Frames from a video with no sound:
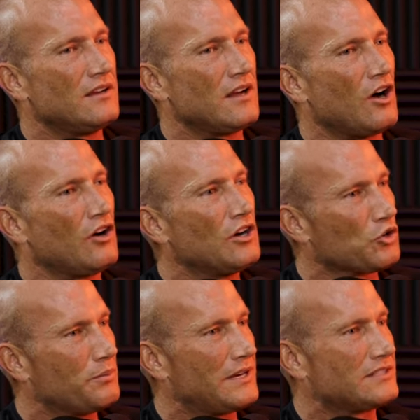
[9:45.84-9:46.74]
a
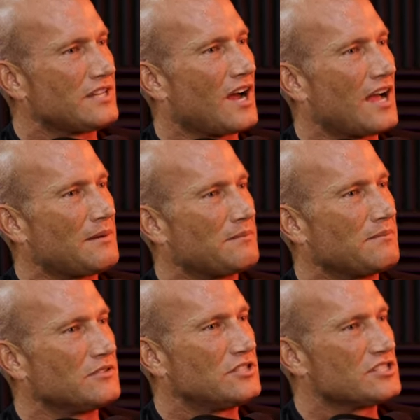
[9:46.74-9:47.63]
little bit of time
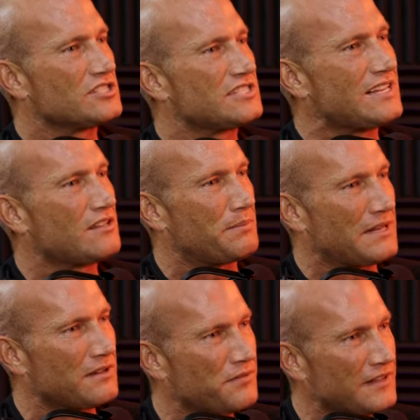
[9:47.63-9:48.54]
to see the
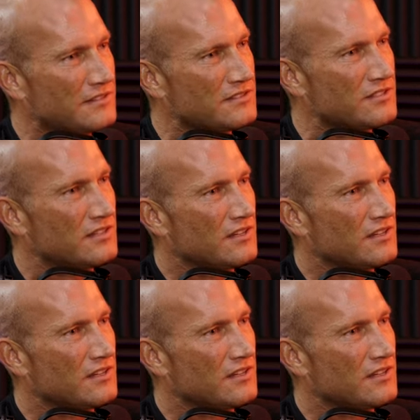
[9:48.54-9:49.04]
benefits